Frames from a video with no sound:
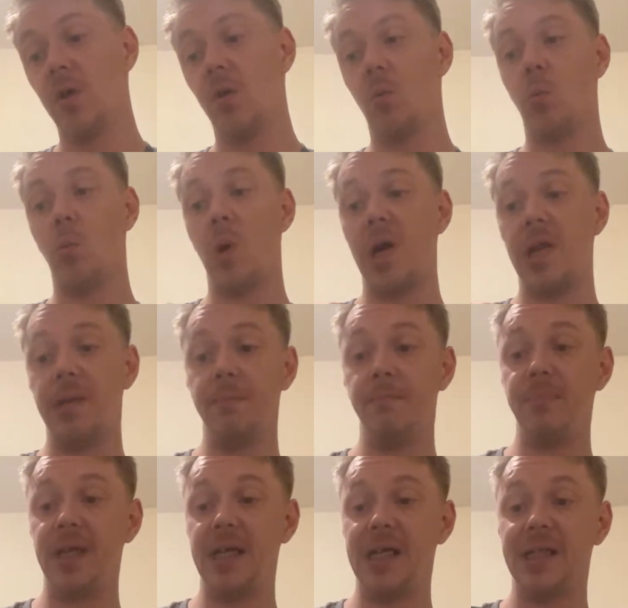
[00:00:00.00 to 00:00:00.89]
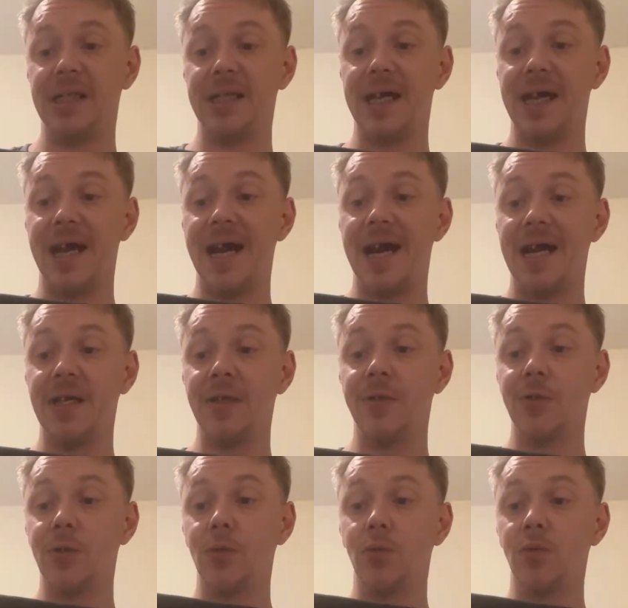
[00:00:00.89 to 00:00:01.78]
One being the
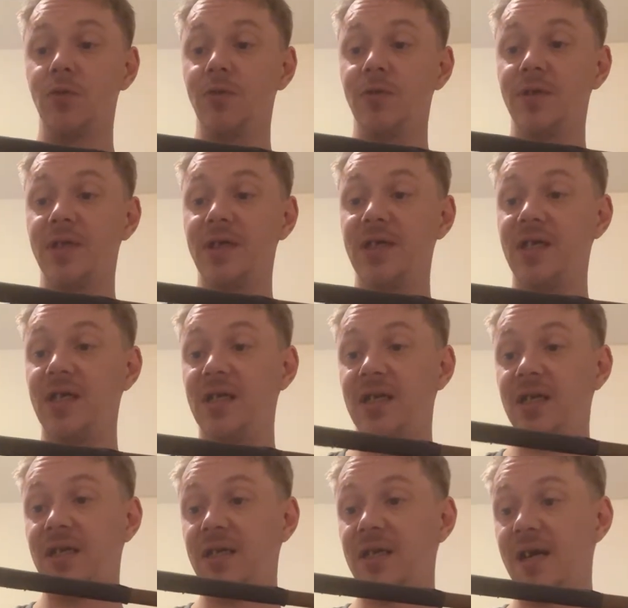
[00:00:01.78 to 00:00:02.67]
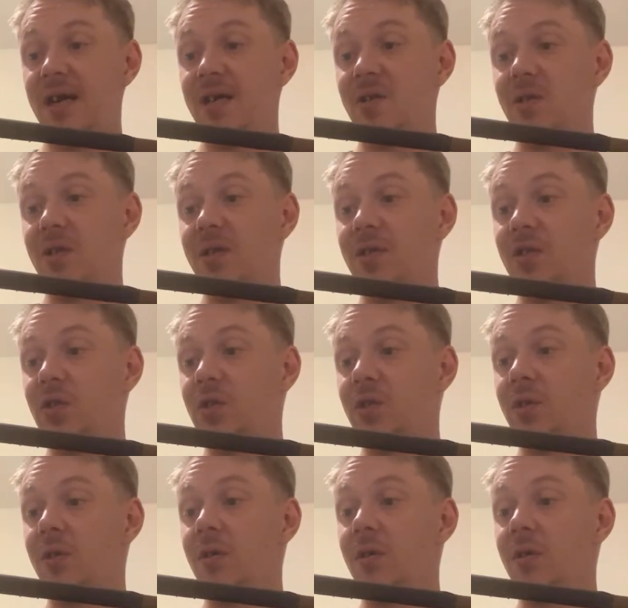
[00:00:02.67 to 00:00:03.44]
handle. The handle is